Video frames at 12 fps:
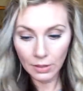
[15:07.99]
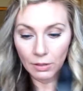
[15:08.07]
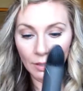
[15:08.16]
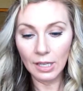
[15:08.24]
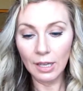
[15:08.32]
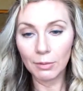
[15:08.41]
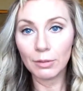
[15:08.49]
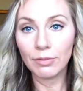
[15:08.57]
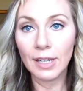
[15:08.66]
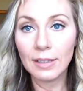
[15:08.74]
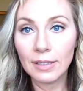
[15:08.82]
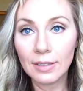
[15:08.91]
Okay, we're
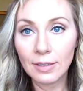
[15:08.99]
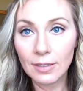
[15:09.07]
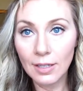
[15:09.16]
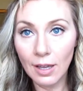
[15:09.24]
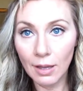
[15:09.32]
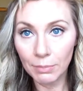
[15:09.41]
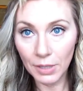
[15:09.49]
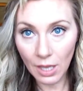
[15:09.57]
finally to the top.